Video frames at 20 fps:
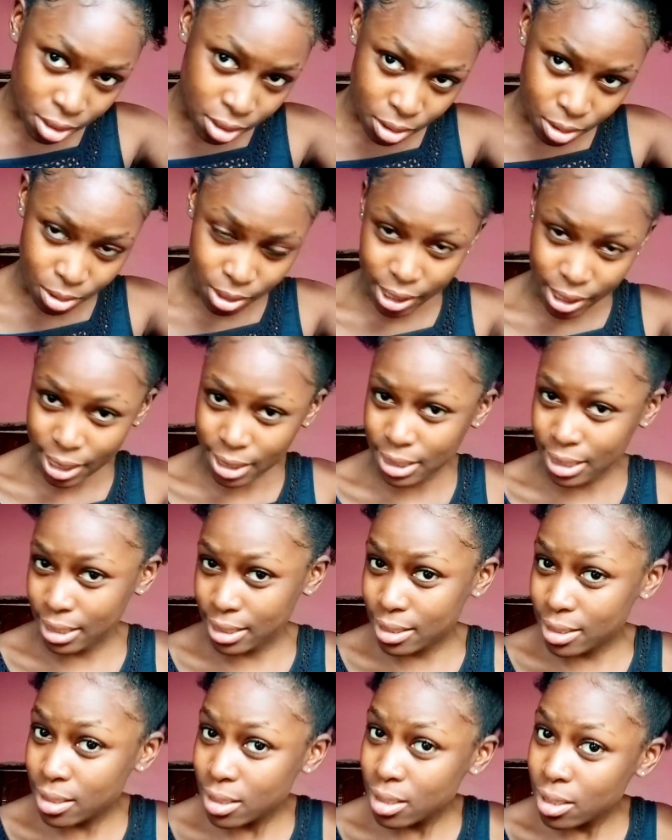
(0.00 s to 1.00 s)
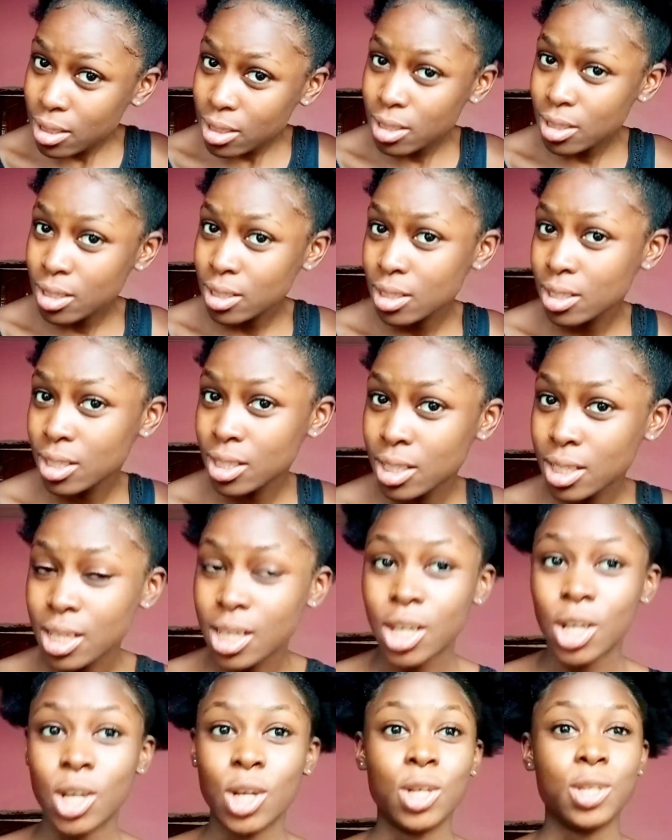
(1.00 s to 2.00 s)
Look at this.
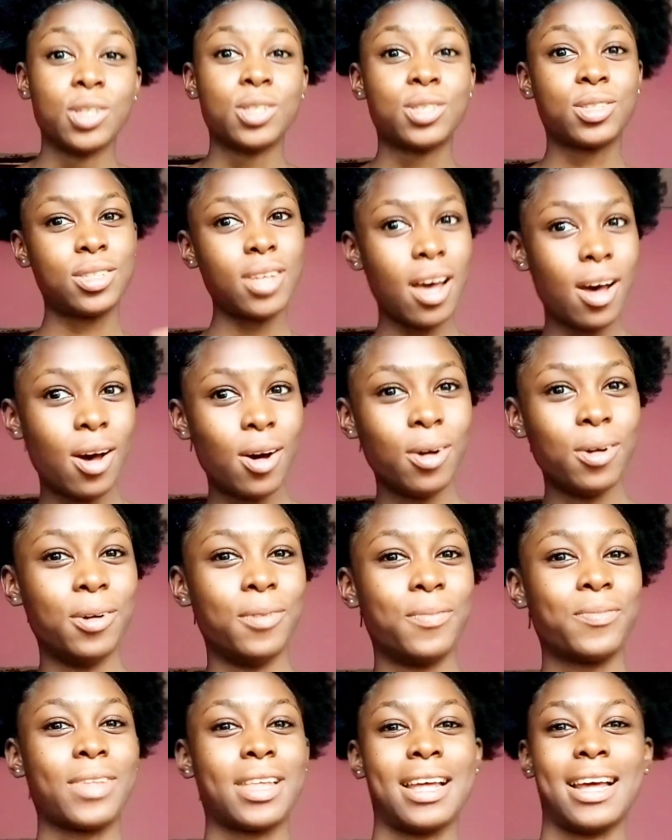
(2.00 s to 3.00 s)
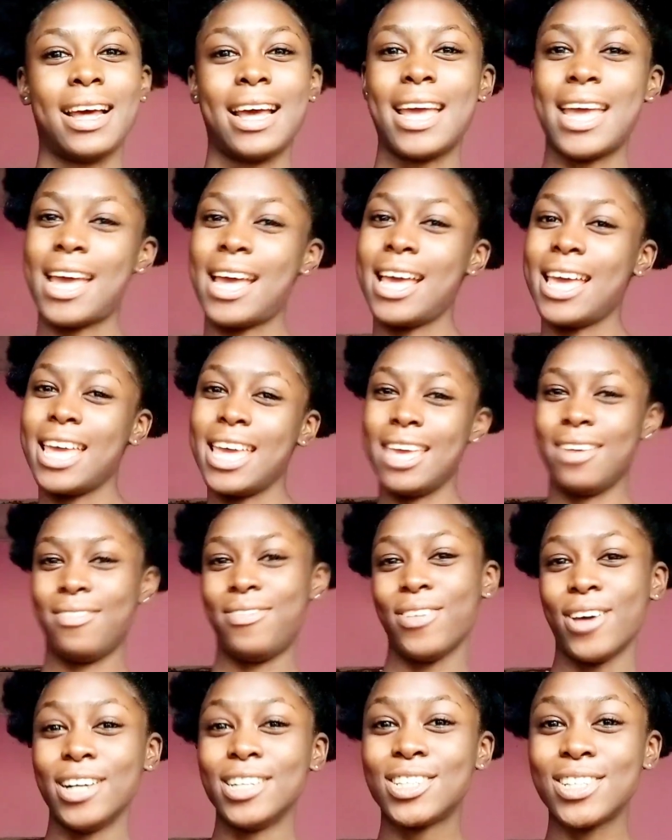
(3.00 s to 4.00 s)
So if
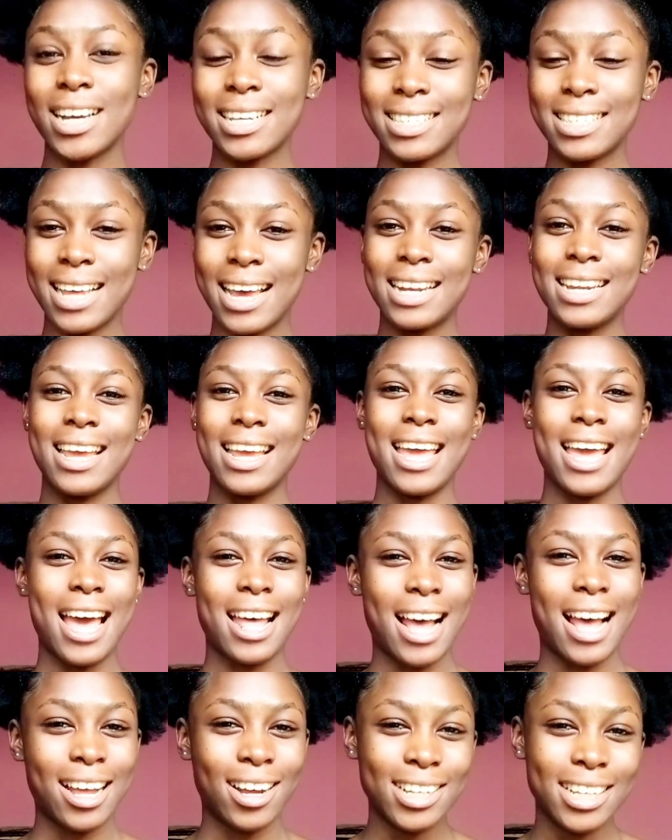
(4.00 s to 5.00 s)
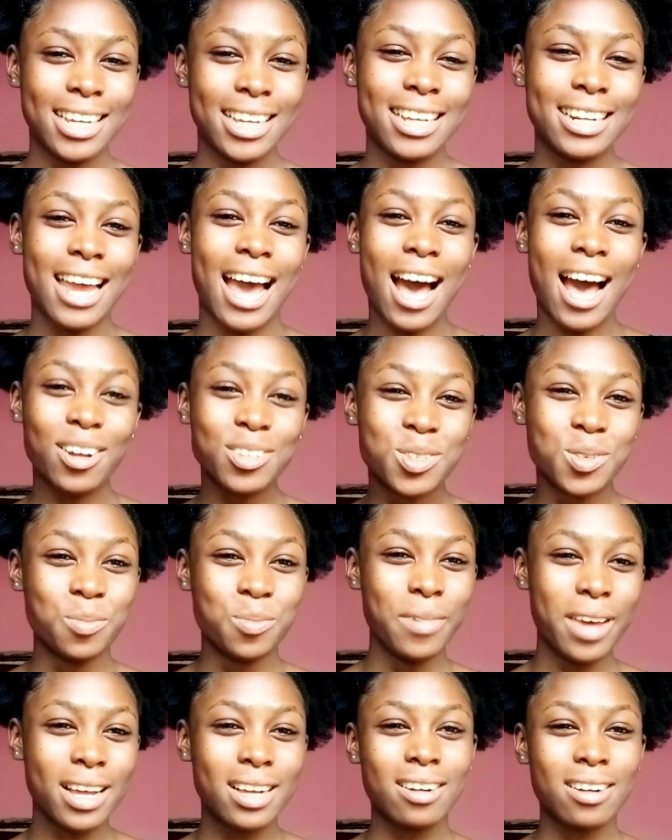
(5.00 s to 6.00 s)
you're interested in how to
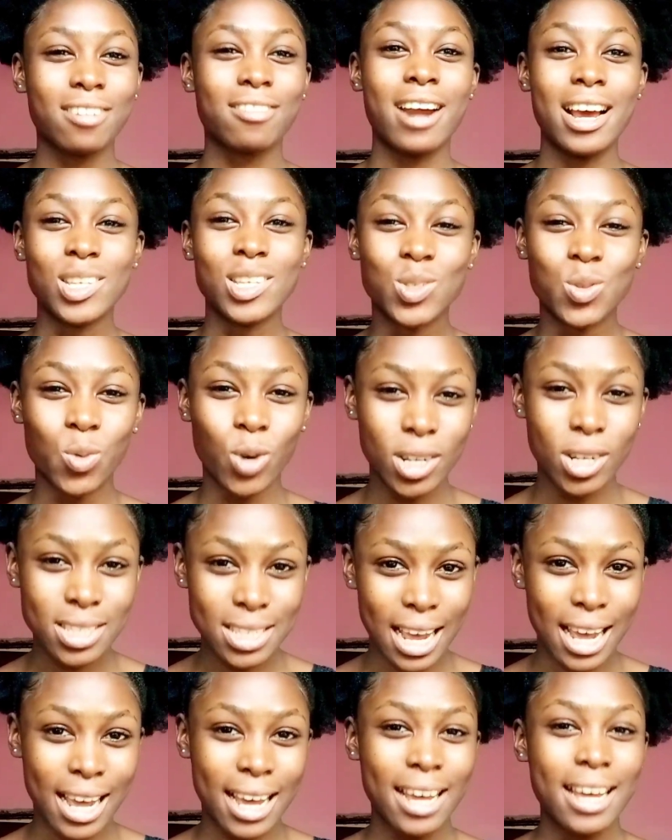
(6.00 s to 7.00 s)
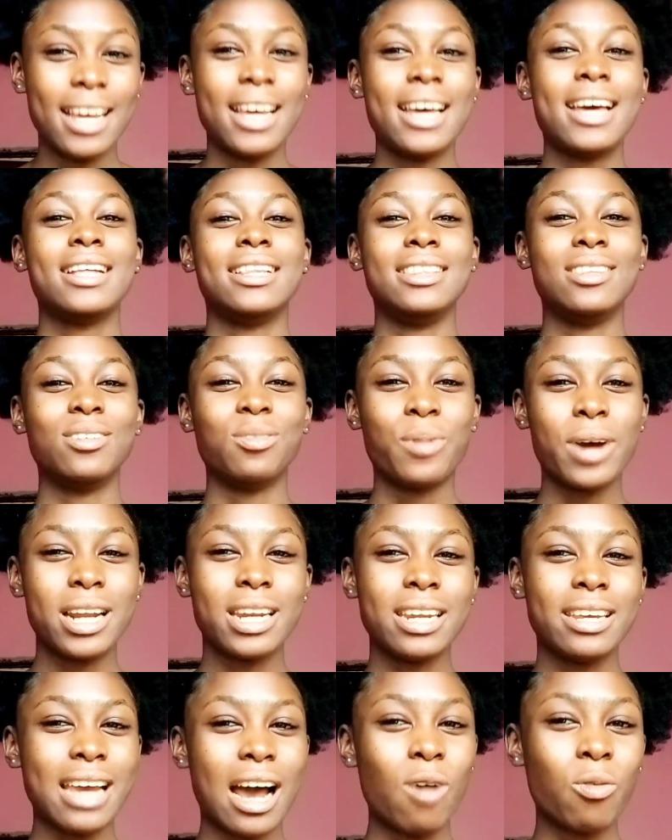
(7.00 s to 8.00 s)
make rice water the way
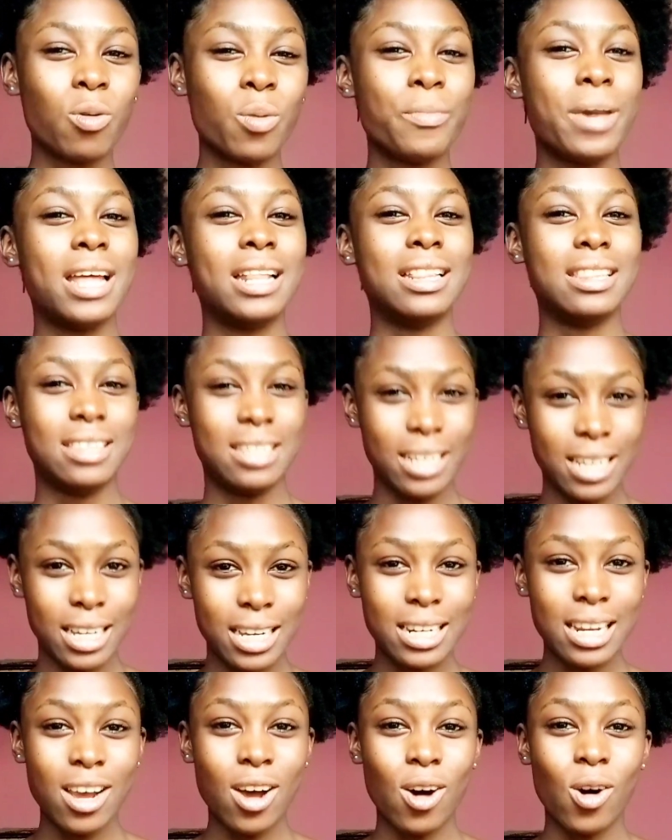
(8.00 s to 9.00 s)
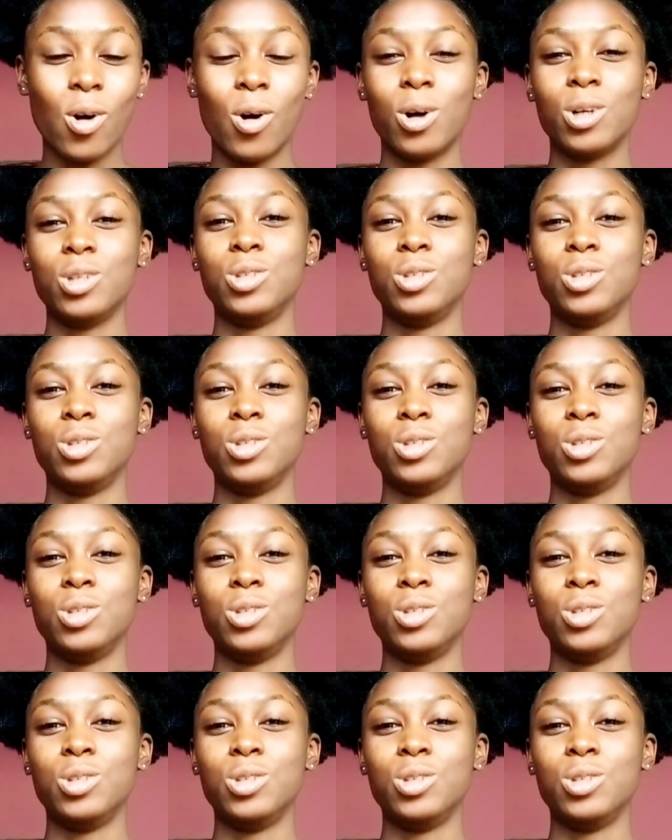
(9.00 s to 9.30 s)
the YAO women did or